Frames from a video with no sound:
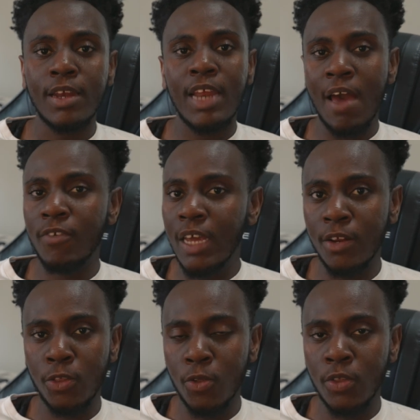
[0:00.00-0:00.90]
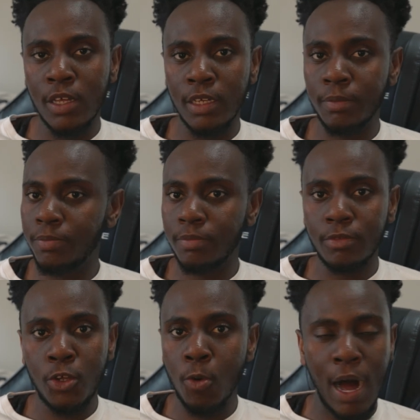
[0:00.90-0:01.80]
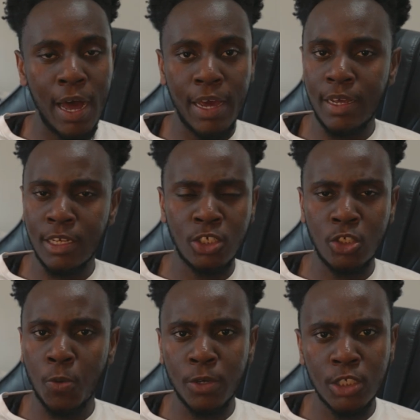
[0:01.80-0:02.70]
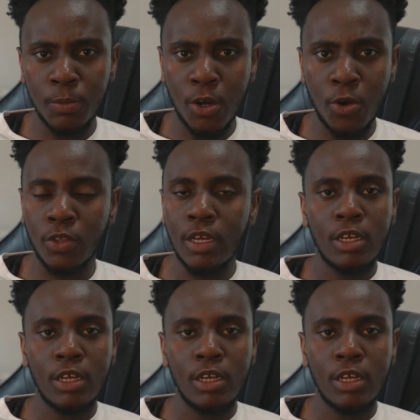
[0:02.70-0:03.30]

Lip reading: Navigating through the UI is super smooth.